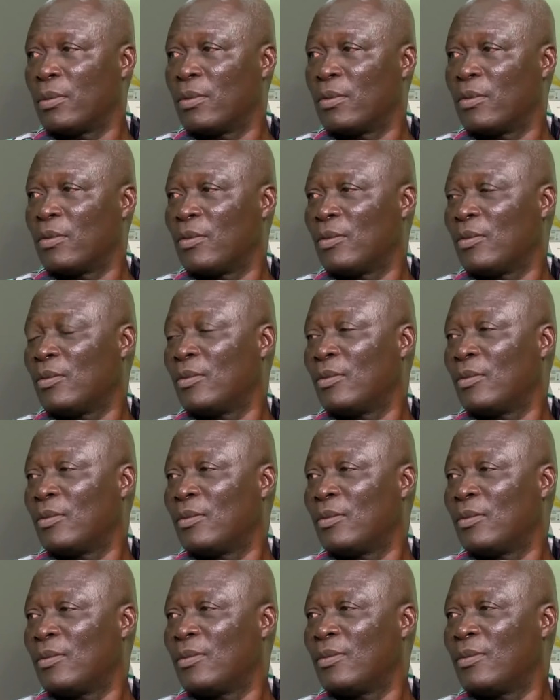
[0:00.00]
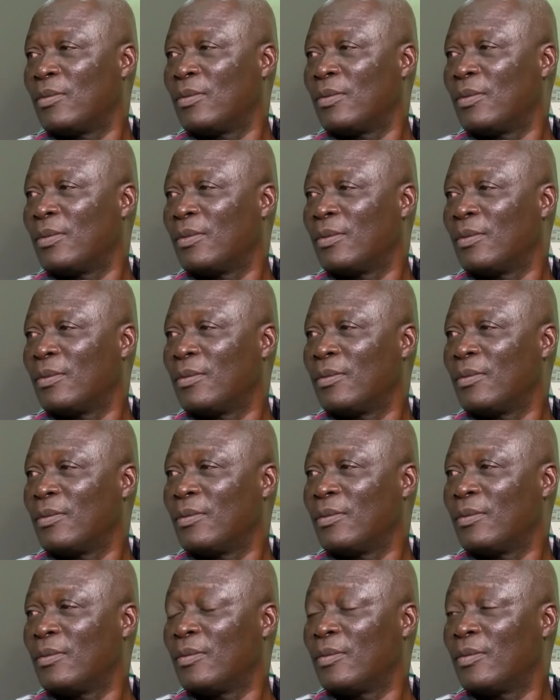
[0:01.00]

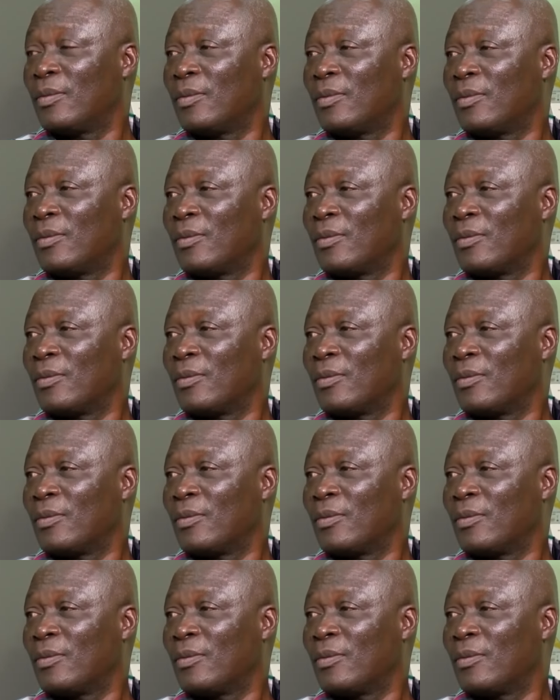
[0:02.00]
(no one is talking)